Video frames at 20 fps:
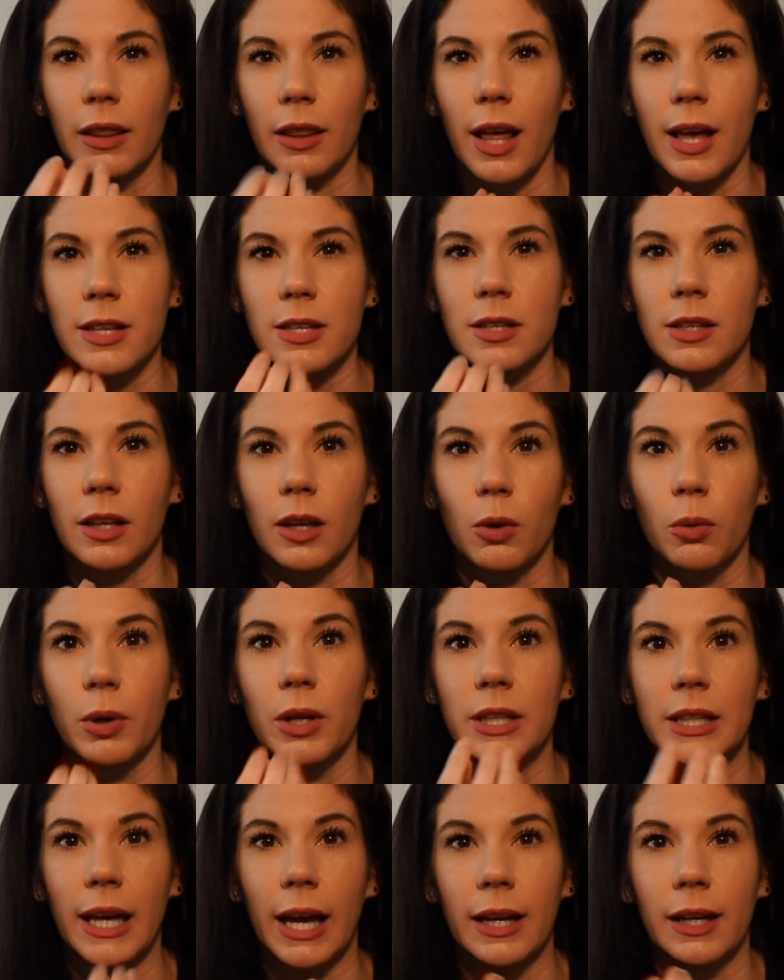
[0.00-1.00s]
less
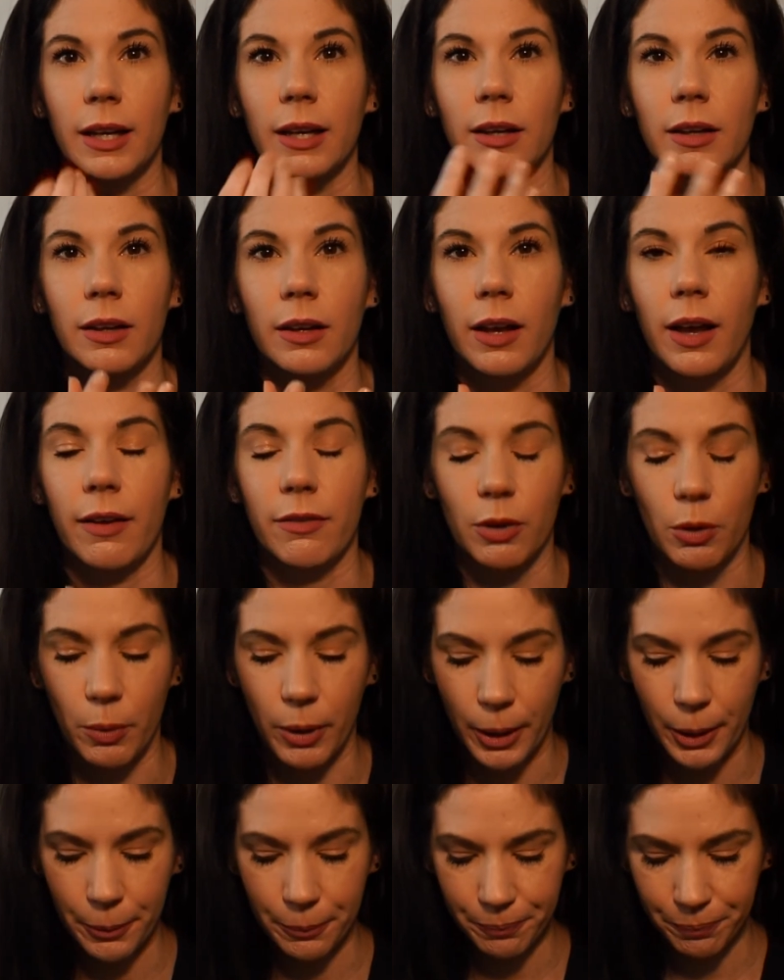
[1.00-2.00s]
liquid getting
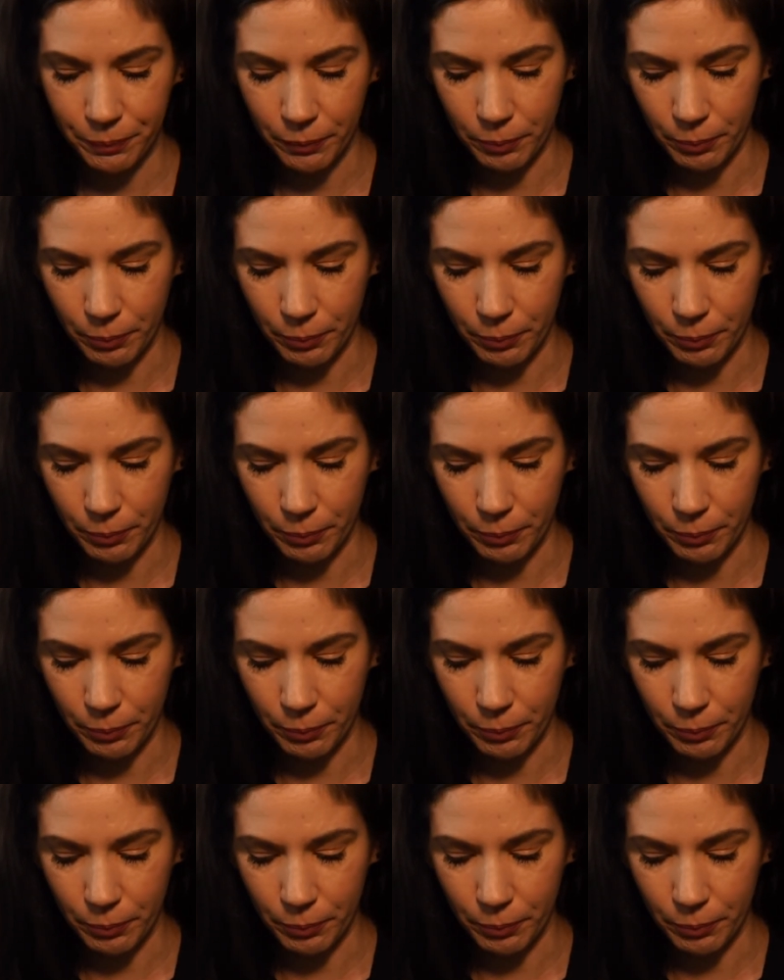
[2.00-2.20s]
everywhere,